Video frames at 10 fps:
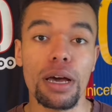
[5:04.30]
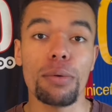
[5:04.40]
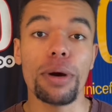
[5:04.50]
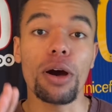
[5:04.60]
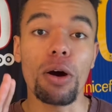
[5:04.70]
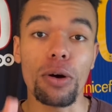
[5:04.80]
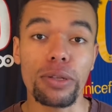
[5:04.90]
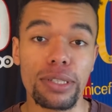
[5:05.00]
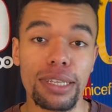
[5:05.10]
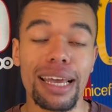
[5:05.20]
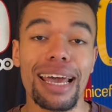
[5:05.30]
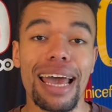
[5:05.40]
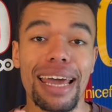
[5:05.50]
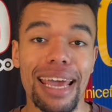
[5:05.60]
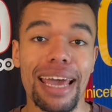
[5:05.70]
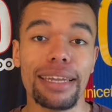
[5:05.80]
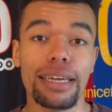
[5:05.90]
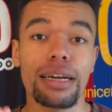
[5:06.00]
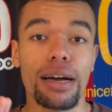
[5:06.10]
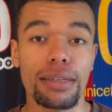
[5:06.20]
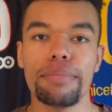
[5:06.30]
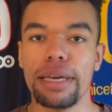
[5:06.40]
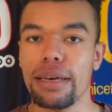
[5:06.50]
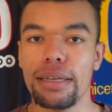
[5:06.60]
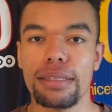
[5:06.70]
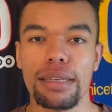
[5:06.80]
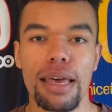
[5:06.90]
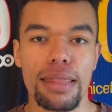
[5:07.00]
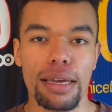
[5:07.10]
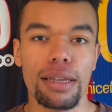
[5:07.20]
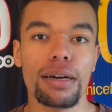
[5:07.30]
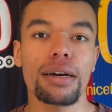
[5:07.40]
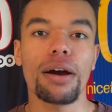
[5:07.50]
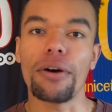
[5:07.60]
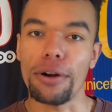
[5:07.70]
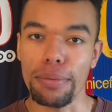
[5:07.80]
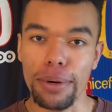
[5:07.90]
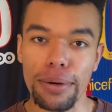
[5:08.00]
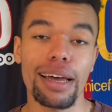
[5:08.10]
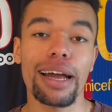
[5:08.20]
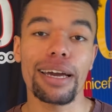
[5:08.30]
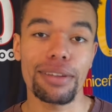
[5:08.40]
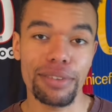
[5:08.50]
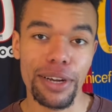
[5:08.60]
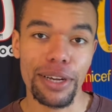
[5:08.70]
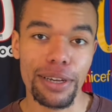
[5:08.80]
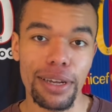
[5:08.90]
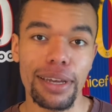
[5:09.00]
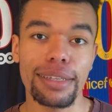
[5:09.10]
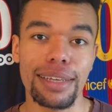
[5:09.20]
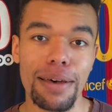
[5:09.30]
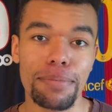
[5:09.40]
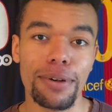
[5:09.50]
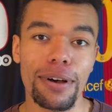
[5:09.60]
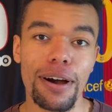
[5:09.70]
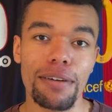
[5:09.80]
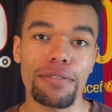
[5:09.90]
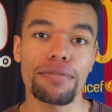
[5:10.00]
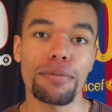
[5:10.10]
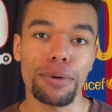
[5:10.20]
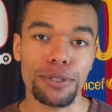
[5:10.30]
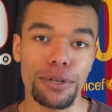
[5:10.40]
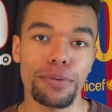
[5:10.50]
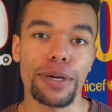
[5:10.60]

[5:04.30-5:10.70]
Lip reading: with holes at any cost because they look horrible. I got a very good example of a football shirt with